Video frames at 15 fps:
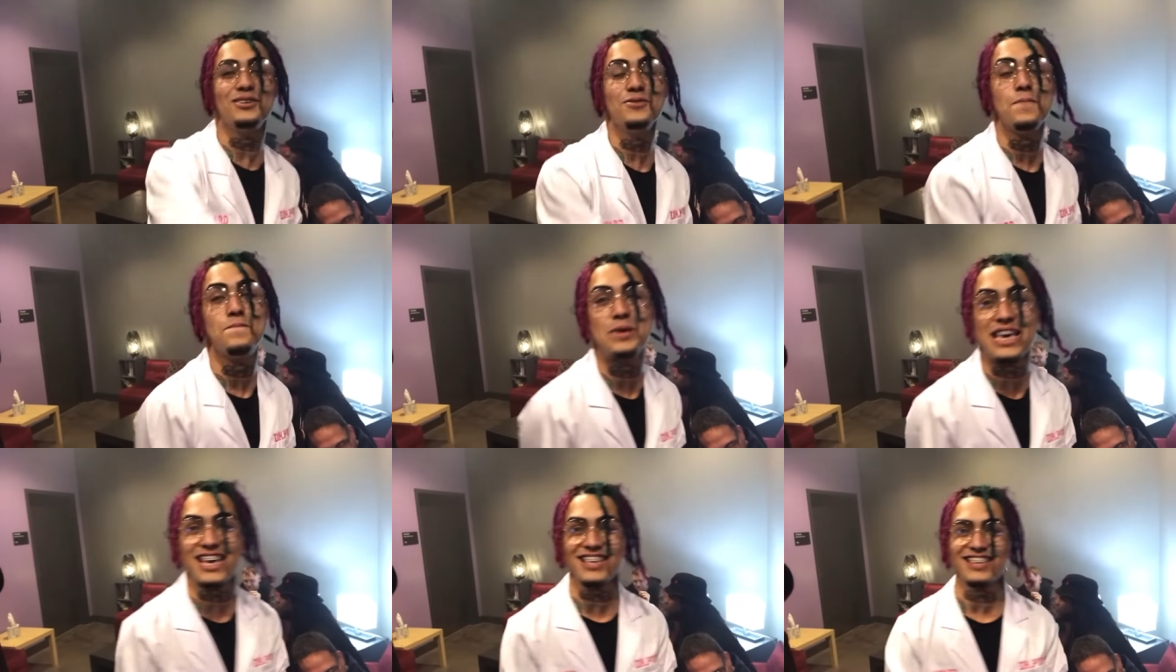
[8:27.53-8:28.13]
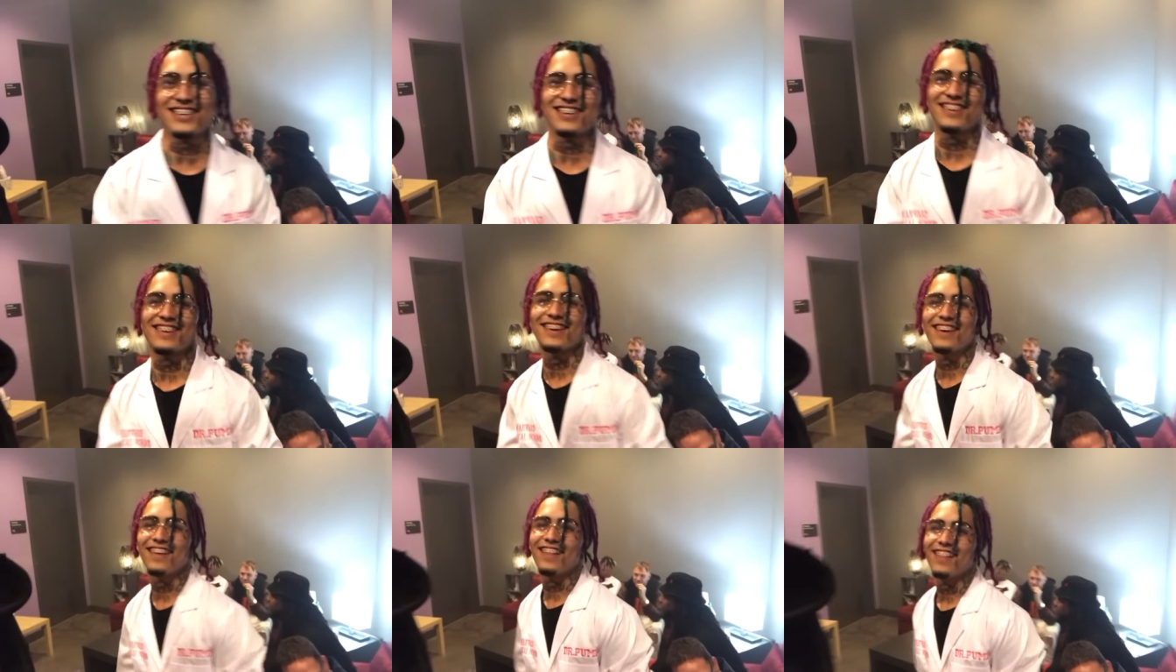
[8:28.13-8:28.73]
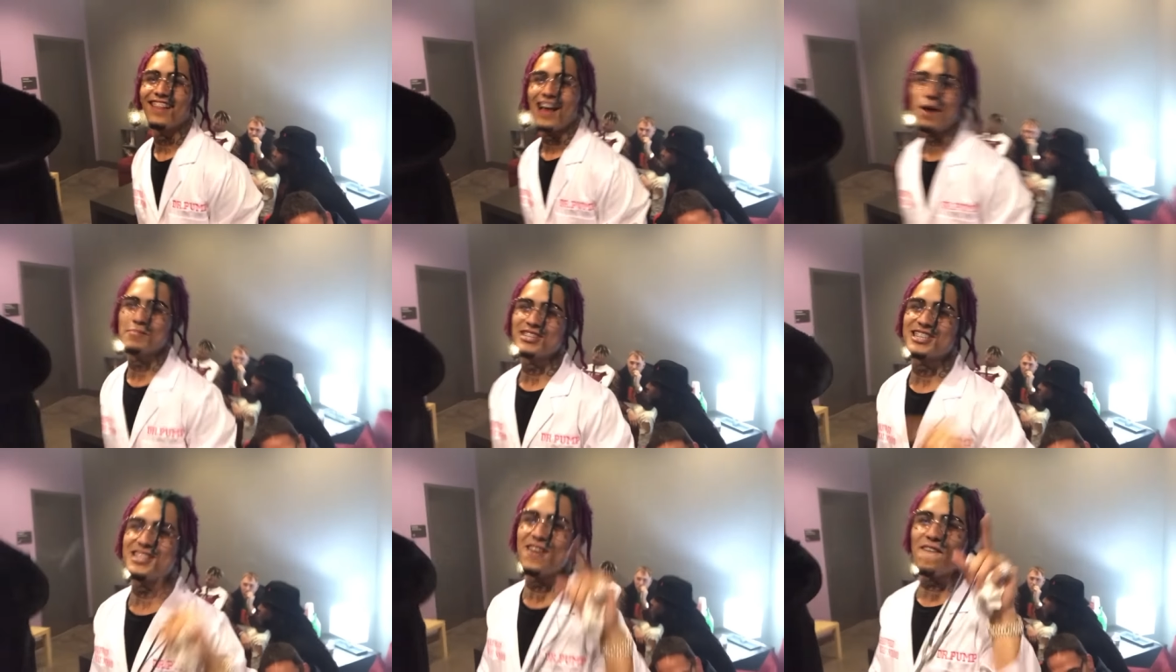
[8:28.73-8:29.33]
you, bitch! I'ma
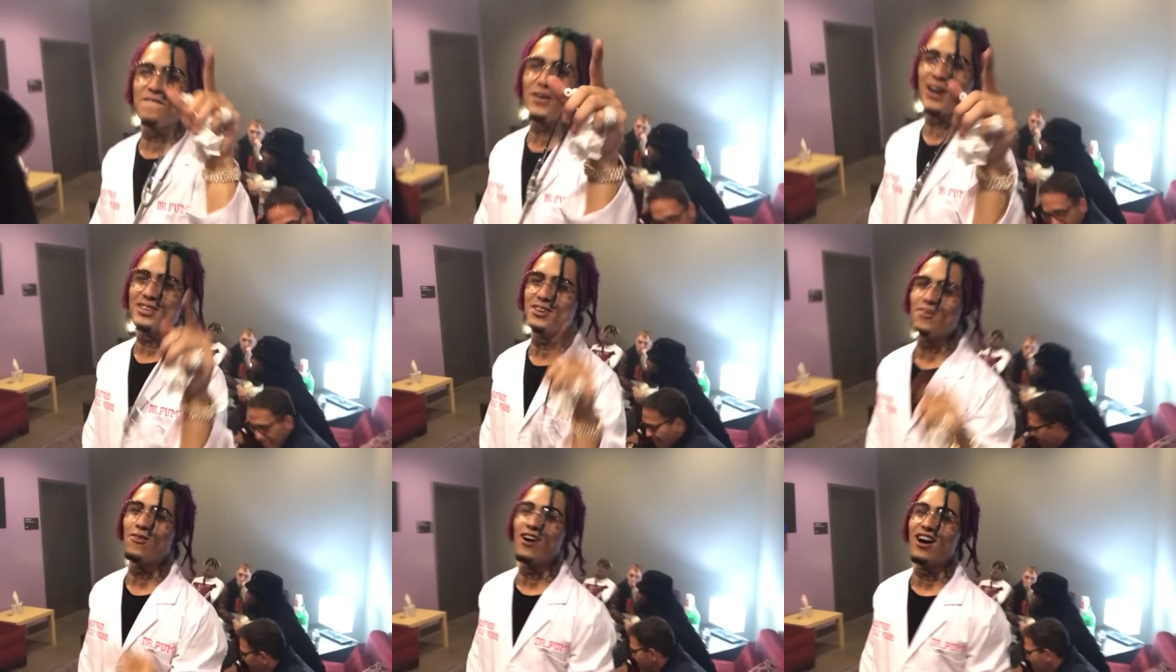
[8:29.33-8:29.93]
still fuck your